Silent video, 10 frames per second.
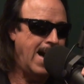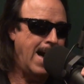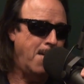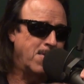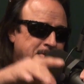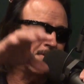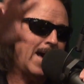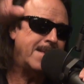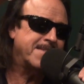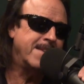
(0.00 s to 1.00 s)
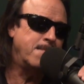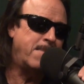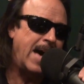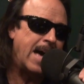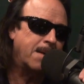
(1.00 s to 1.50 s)
I was wrestling
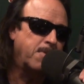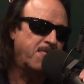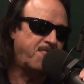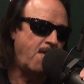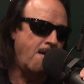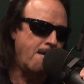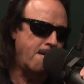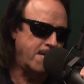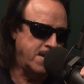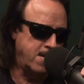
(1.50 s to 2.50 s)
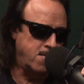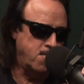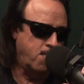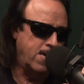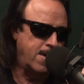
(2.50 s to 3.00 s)
back before you were